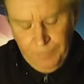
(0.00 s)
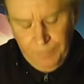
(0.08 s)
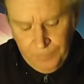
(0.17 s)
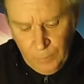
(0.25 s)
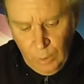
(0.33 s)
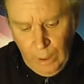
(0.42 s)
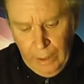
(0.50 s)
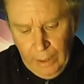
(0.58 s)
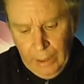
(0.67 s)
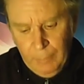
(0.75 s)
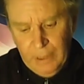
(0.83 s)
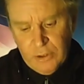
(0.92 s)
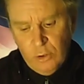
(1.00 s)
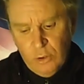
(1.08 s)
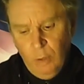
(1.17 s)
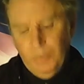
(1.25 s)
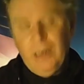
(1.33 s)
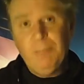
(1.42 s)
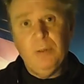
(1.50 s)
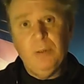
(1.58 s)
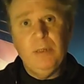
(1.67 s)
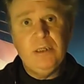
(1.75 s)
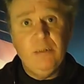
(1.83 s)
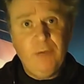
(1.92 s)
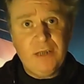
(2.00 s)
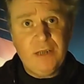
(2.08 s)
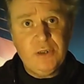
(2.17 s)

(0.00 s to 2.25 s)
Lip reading: It's not being implemented fast enough,